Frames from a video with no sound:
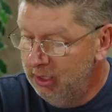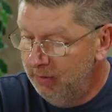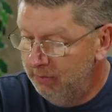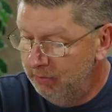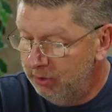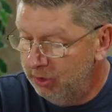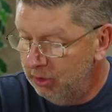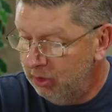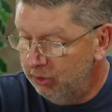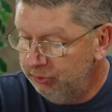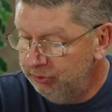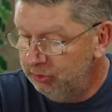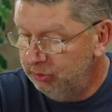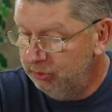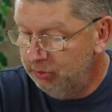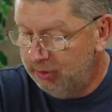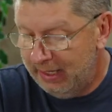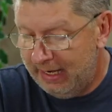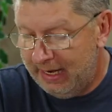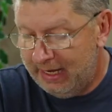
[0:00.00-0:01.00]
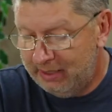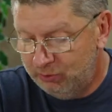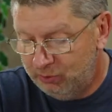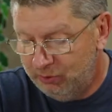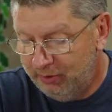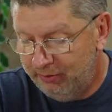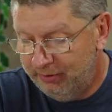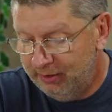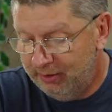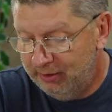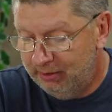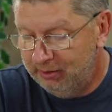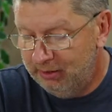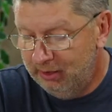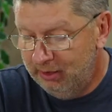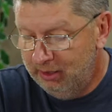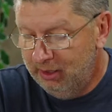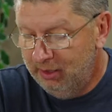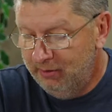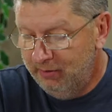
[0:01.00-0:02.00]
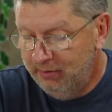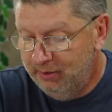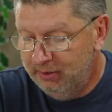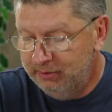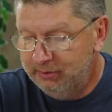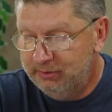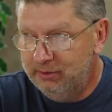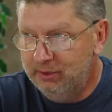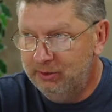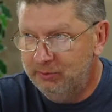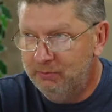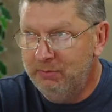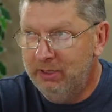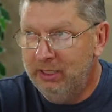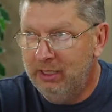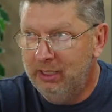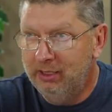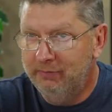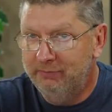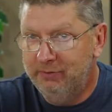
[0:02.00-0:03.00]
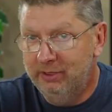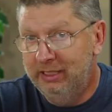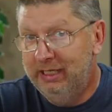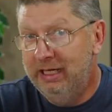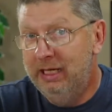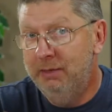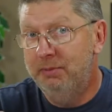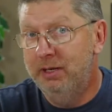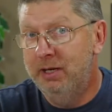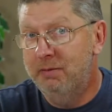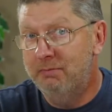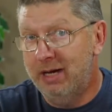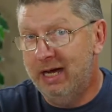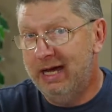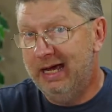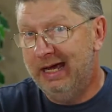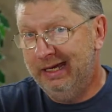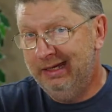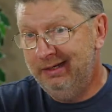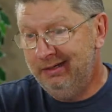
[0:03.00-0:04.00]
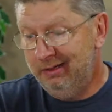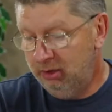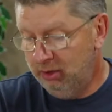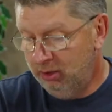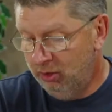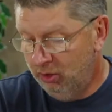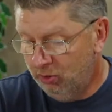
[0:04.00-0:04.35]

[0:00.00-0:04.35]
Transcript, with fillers: but it also has with it this this meaning of to keep in mind